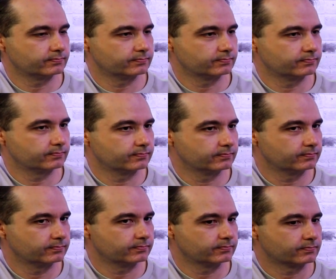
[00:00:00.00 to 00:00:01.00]

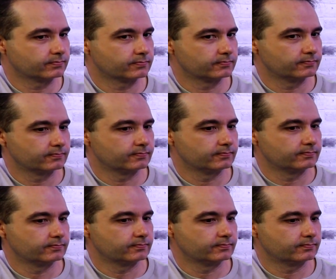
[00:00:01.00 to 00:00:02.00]

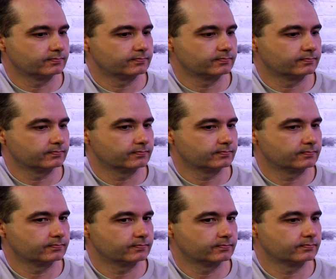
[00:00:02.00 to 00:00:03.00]

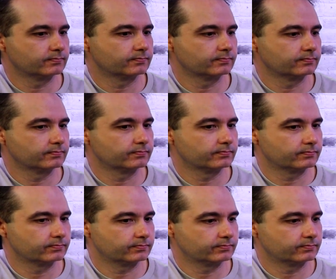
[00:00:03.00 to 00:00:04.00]

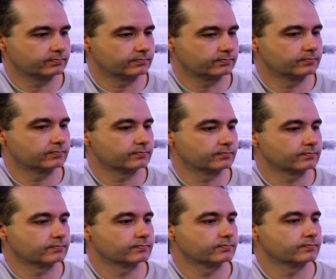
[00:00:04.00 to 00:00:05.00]

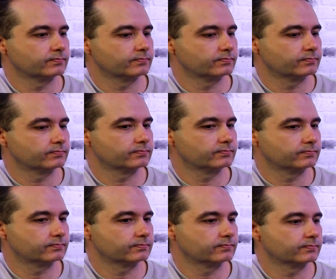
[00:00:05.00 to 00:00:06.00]

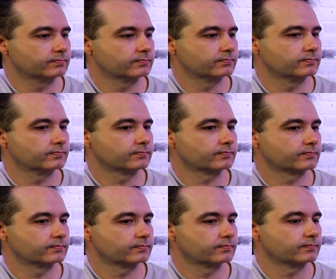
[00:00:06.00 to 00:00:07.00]

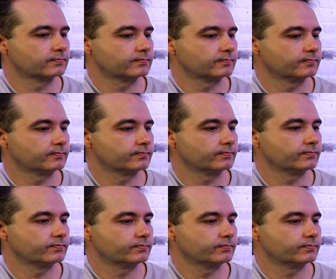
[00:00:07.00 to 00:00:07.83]
[no speech]